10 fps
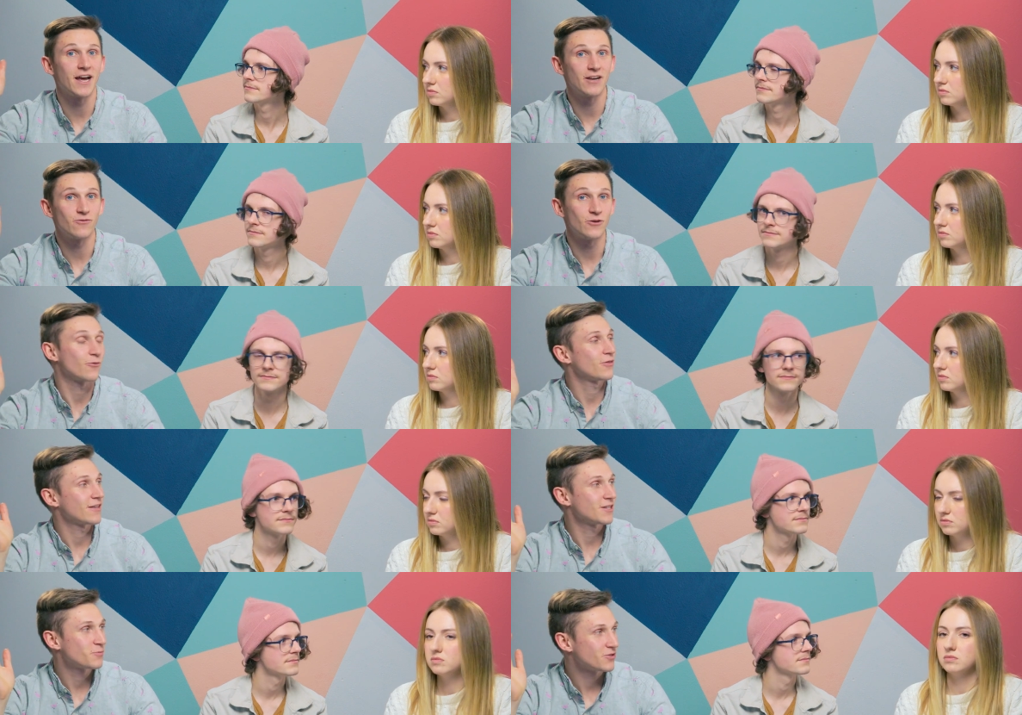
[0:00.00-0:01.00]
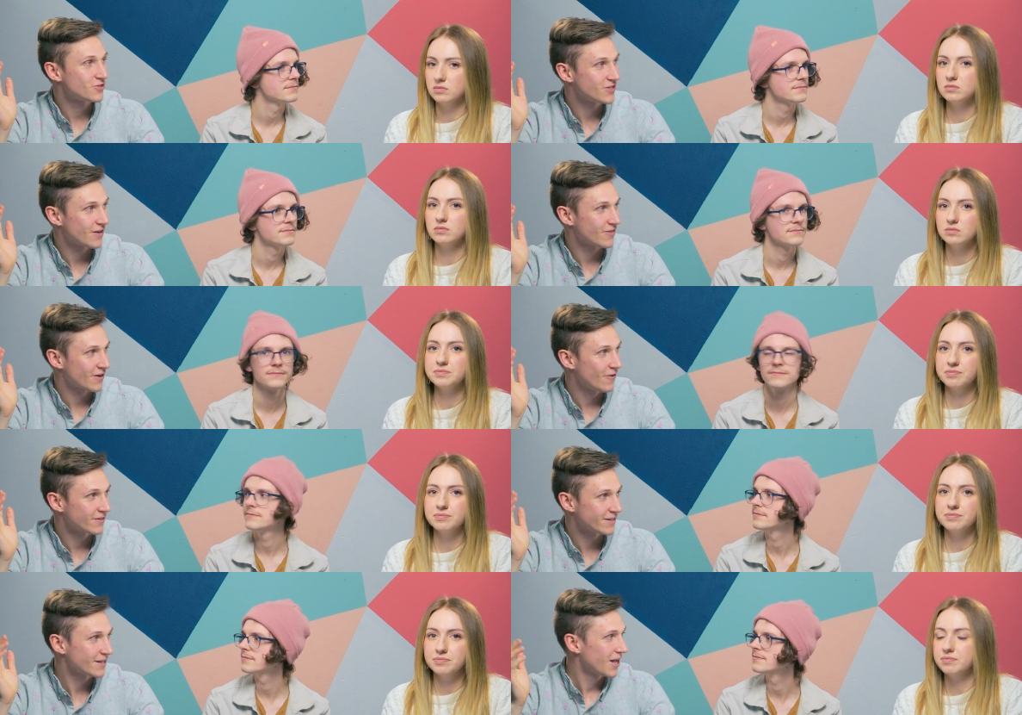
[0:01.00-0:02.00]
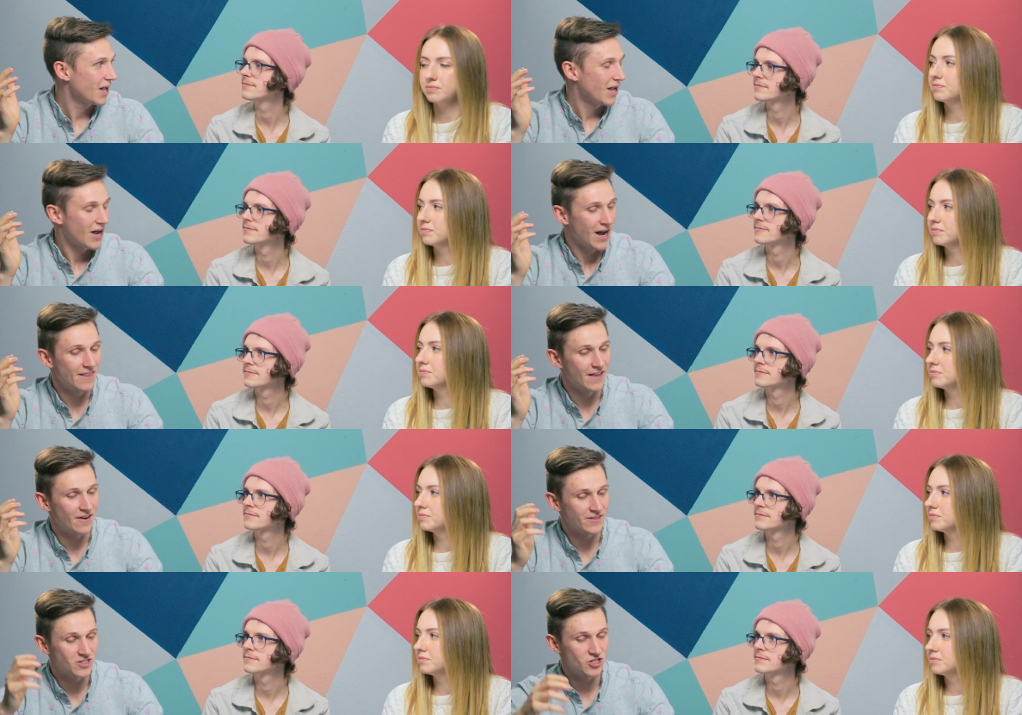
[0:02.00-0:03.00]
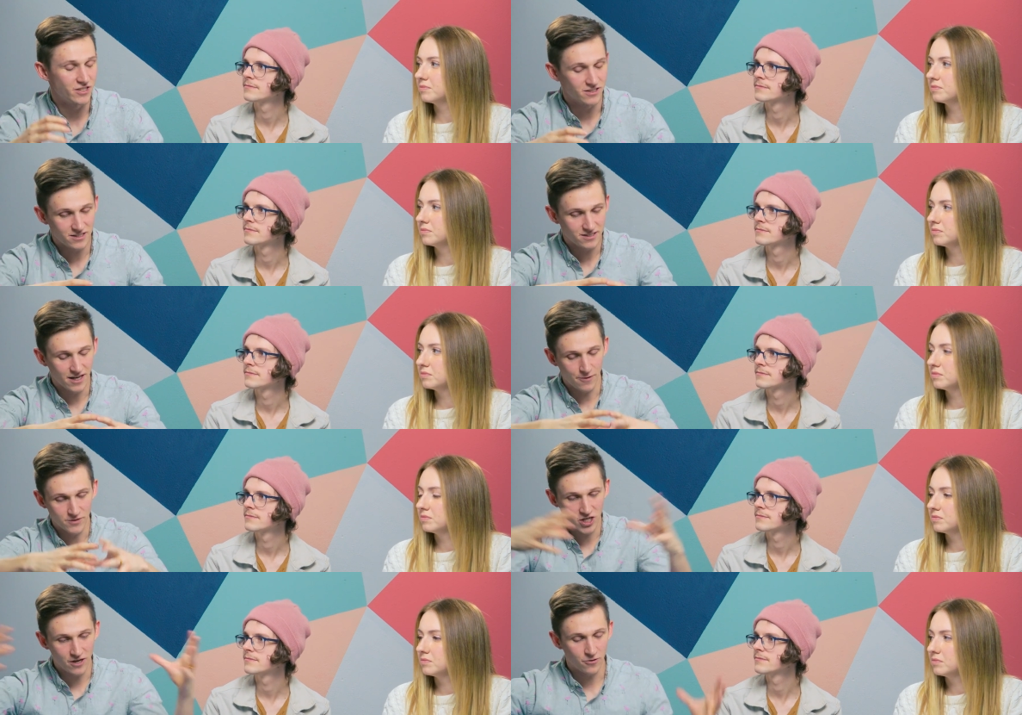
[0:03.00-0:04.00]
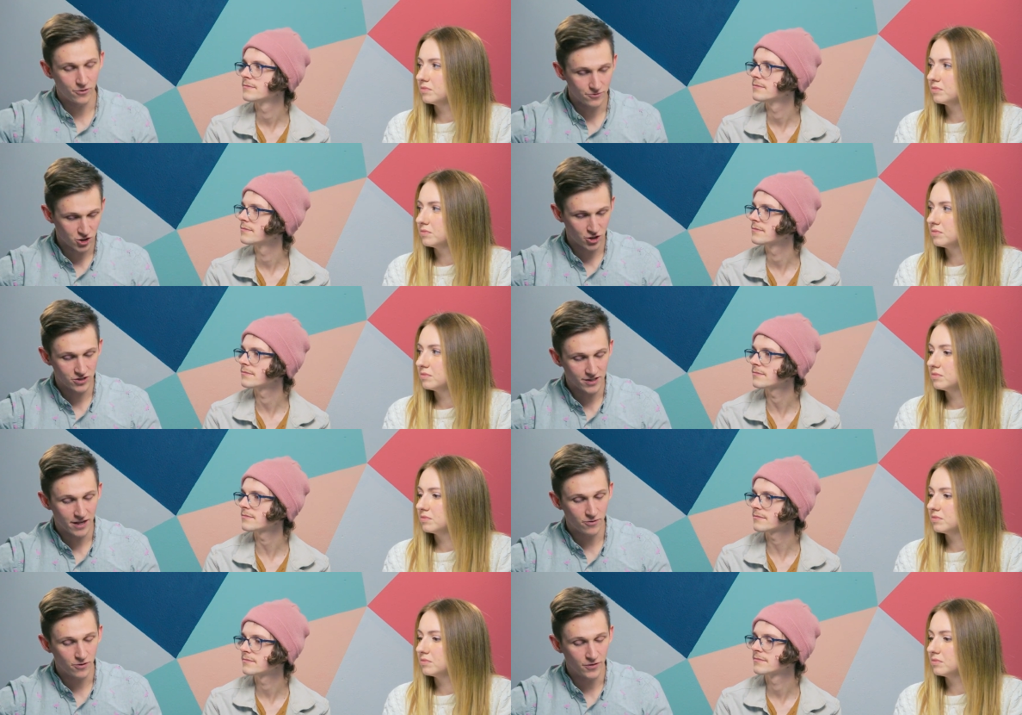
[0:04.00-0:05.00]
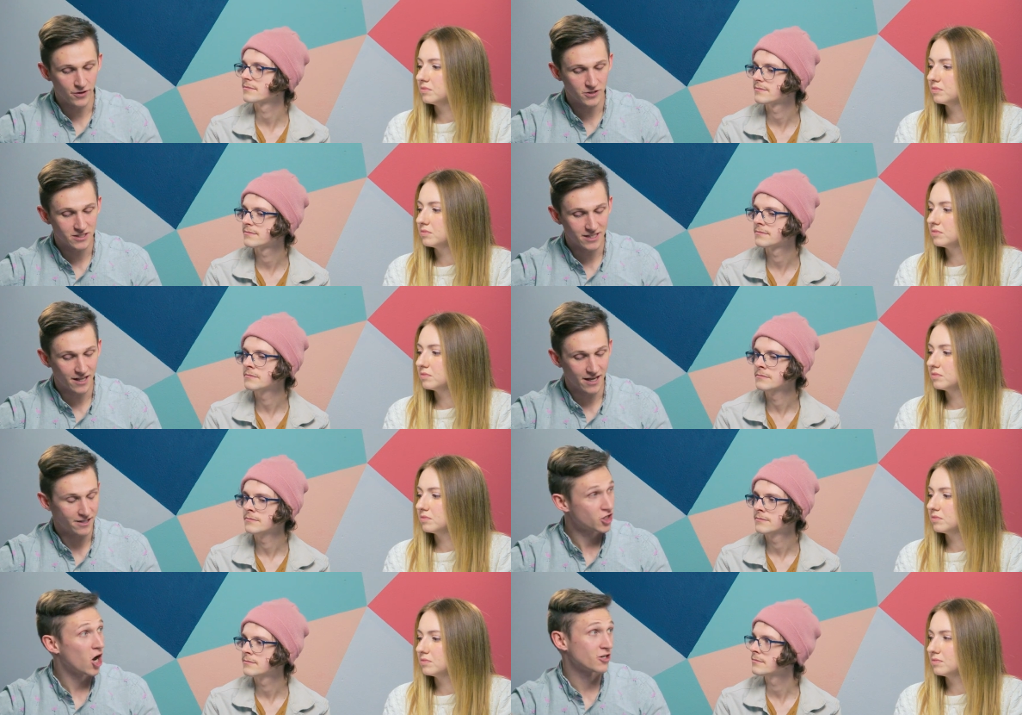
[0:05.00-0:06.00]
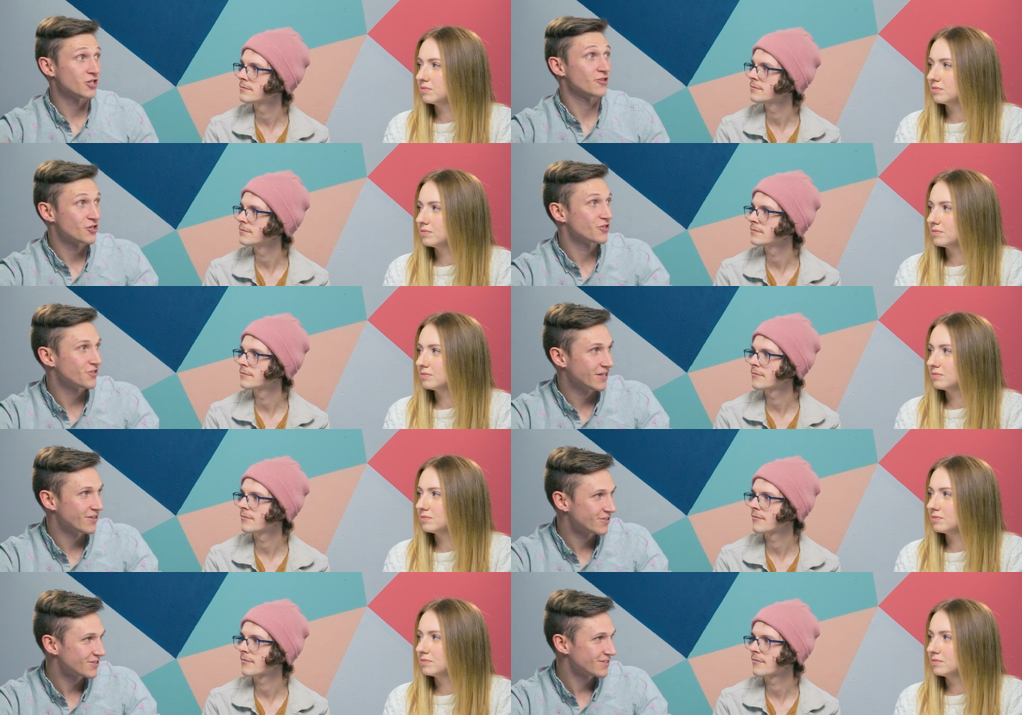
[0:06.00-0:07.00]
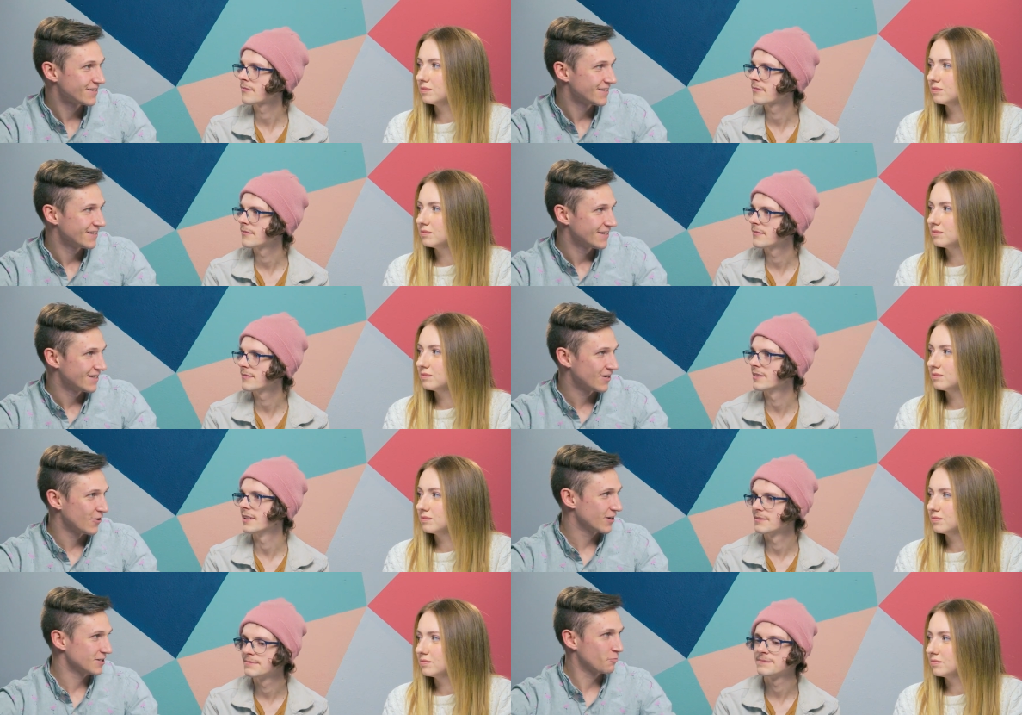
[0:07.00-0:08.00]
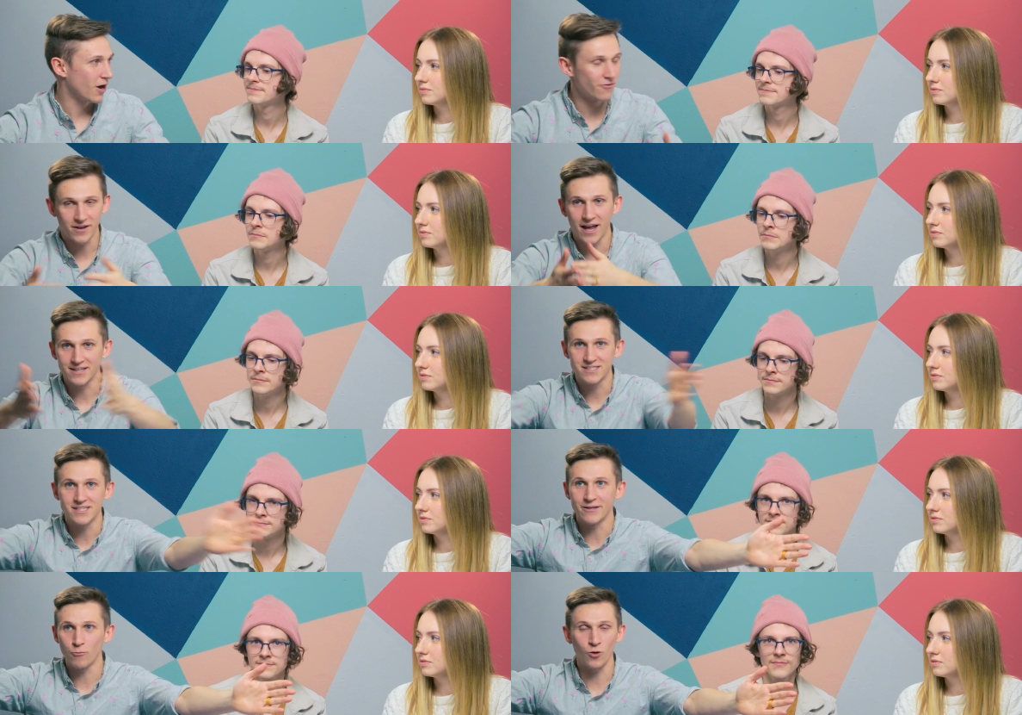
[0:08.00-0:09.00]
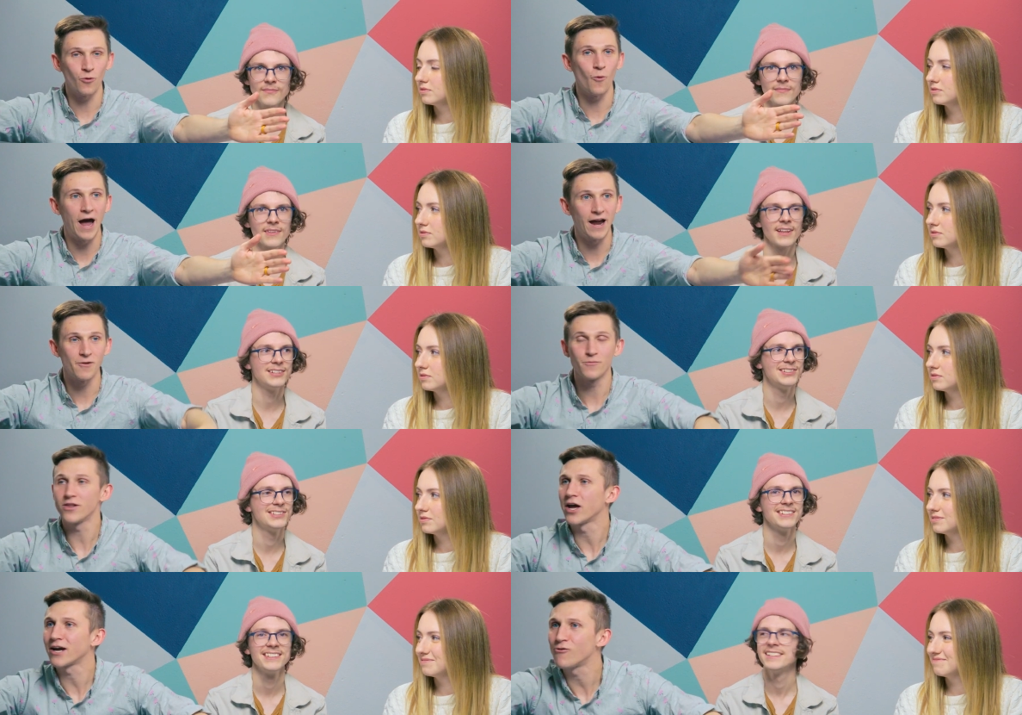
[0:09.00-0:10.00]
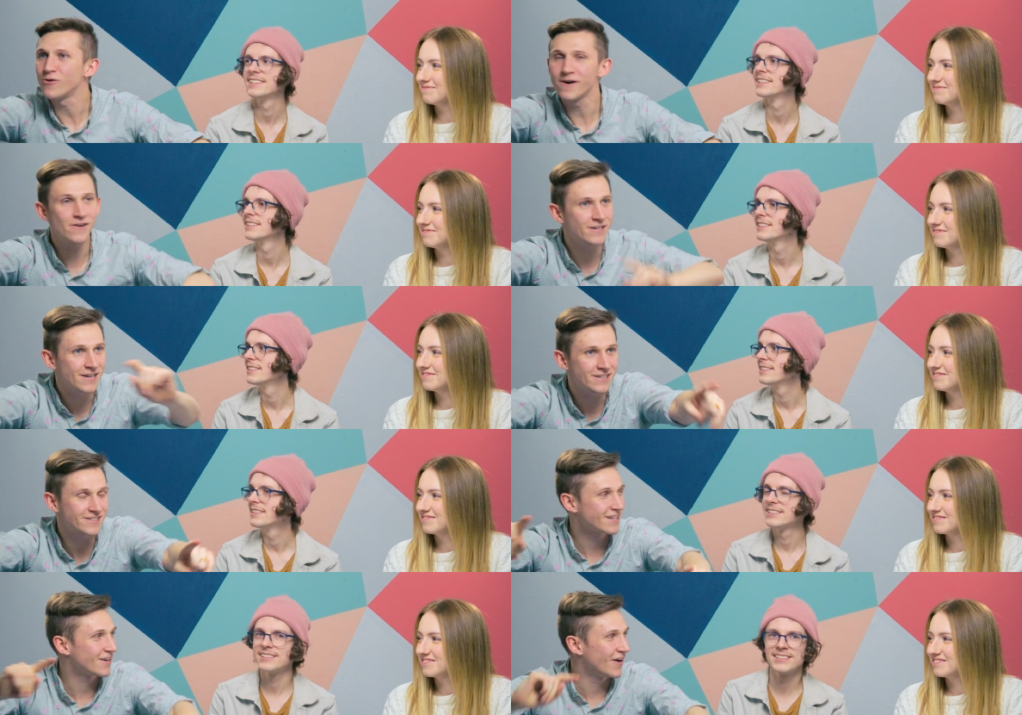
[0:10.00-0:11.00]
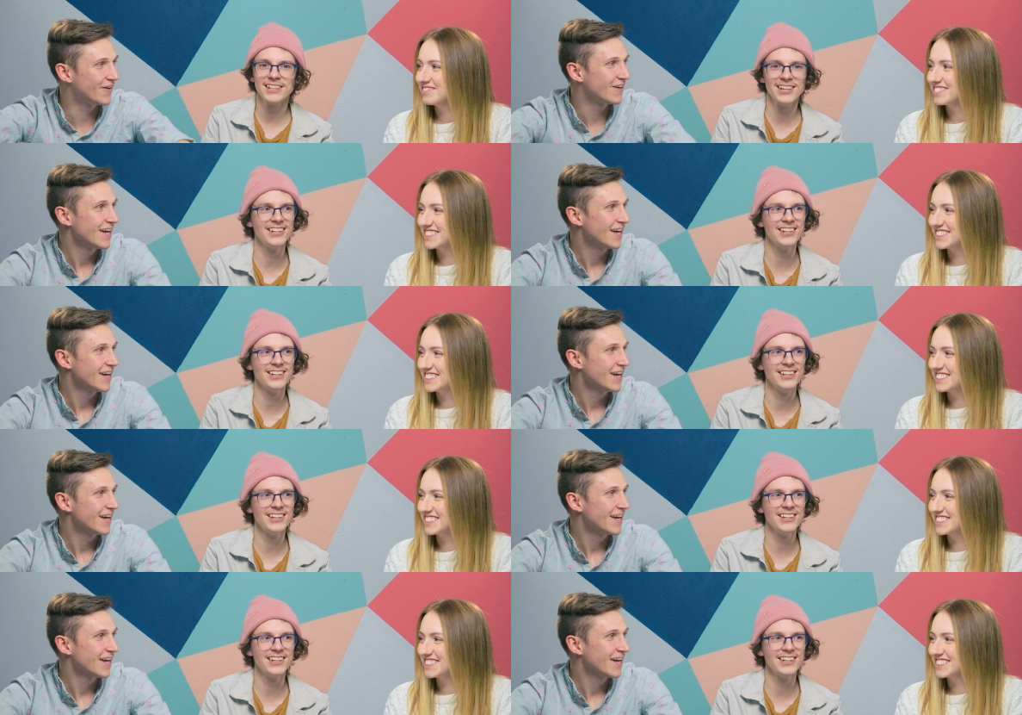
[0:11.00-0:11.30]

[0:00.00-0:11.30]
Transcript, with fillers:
Speaker 1: your hand if you don't think this person should have that calling. And then on the general church level, they'll just say, like, talk to your church leaders. You know, because the prophet can't see worldwide and be like, well, here's, you know.